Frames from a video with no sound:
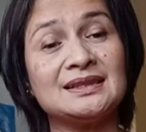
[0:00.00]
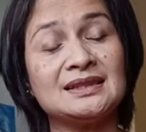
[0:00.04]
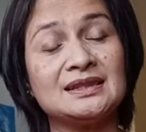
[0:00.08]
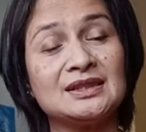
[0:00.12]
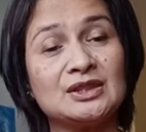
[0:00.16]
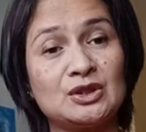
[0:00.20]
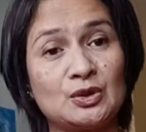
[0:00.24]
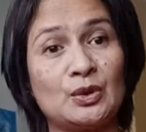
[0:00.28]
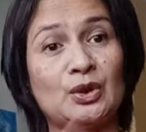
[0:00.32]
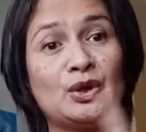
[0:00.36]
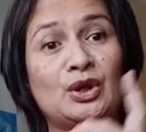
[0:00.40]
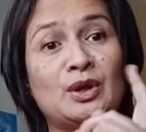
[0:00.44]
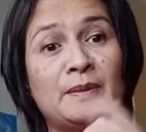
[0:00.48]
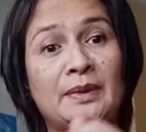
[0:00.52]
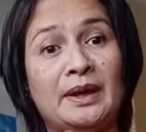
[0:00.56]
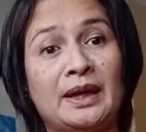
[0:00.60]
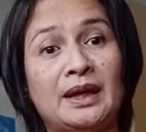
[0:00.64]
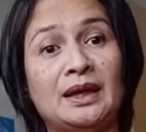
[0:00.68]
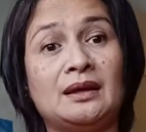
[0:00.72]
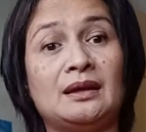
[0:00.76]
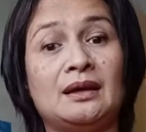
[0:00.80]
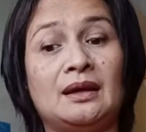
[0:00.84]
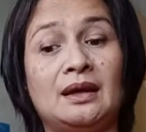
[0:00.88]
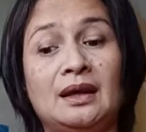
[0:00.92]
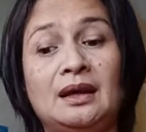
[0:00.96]
So you're going to make
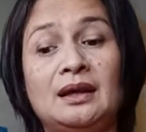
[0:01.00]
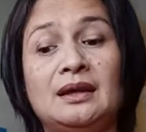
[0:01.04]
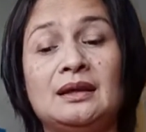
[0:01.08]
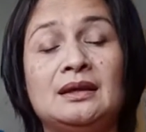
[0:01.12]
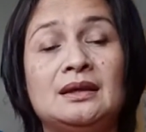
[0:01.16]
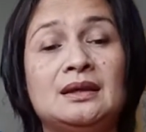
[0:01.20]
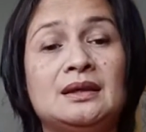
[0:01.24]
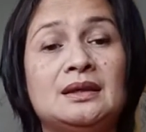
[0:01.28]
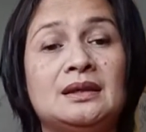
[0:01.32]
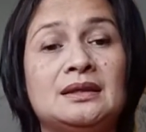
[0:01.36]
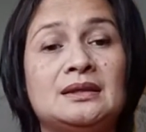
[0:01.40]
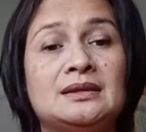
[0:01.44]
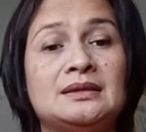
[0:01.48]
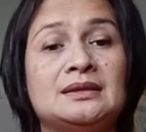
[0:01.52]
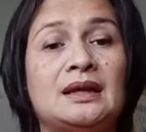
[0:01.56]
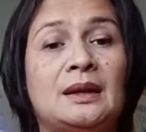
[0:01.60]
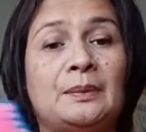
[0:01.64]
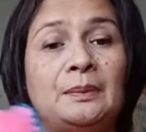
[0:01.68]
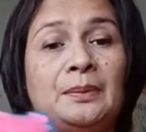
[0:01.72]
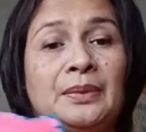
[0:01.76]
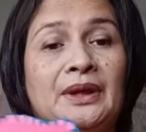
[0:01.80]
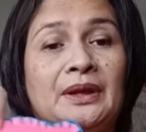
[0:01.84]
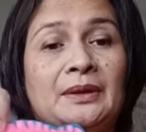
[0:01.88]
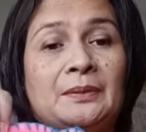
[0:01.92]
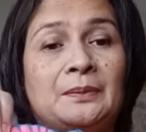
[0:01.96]
a
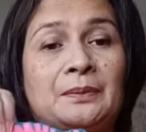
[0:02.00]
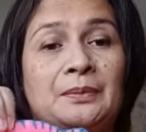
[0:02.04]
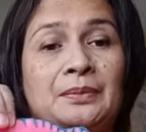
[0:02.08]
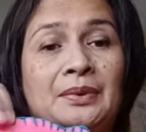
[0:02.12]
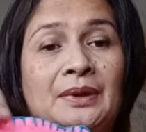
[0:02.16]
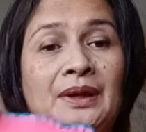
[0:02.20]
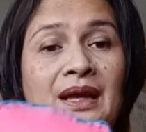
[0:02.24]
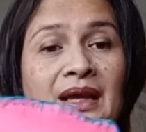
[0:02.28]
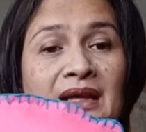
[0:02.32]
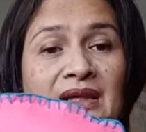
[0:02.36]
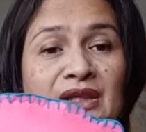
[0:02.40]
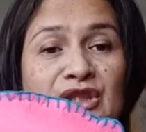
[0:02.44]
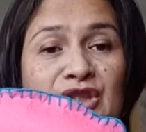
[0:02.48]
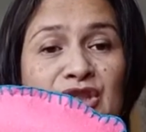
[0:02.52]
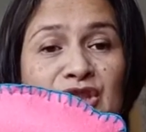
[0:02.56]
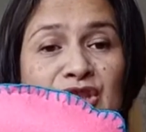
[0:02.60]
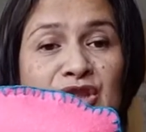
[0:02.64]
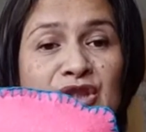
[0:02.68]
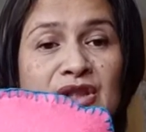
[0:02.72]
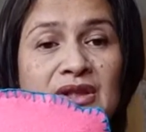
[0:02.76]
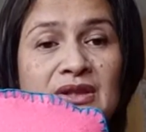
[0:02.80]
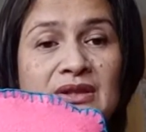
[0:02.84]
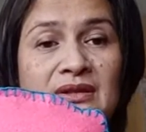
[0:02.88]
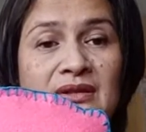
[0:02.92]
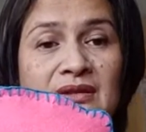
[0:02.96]
tapir
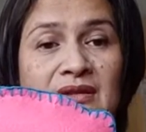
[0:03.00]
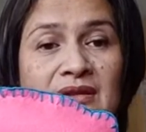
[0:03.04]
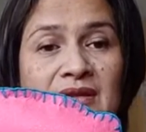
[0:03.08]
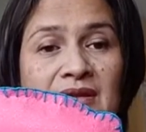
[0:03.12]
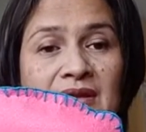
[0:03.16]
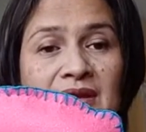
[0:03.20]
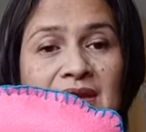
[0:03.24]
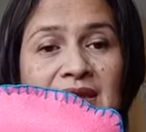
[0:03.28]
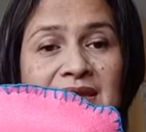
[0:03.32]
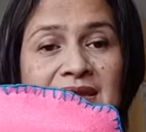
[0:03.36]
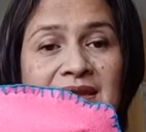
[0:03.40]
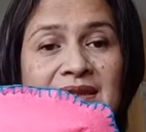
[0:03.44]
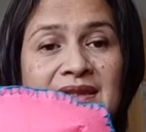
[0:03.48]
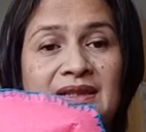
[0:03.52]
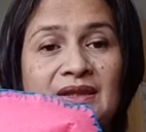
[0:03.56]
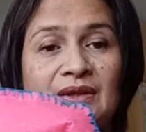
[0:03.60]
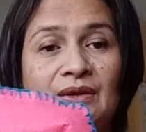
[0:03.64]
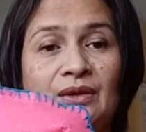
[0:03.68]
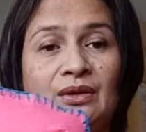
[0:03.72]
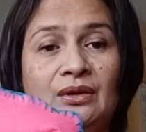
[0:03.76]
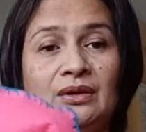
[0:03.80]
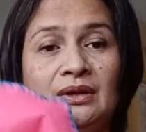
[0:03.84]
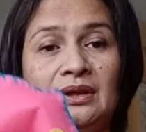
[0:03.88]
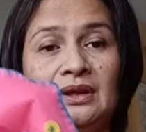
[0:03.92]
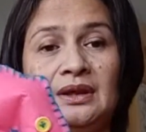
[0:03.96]
plush. This is
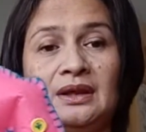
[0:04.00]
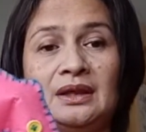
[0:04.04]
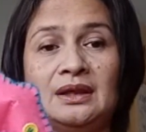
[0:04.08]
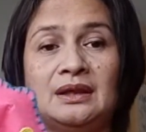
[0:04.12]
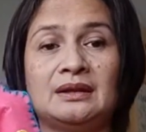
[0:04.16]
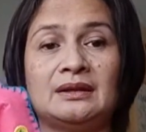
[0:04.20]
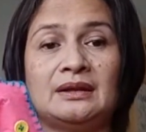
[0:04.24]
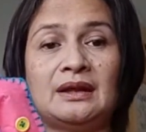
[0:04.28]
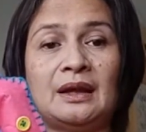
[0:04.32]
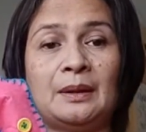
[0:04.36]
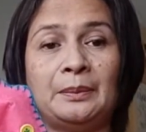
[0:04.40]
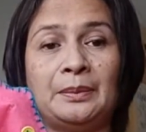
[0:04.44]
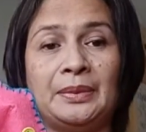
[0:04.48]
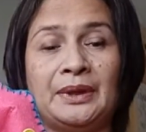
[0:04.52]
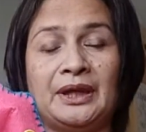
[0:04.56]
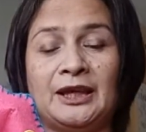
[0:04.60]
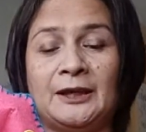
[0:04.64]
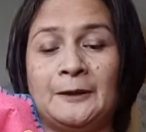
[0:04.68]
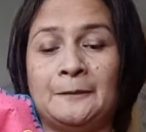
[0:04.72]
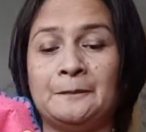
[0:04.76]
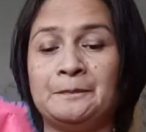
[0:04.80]
your tapir.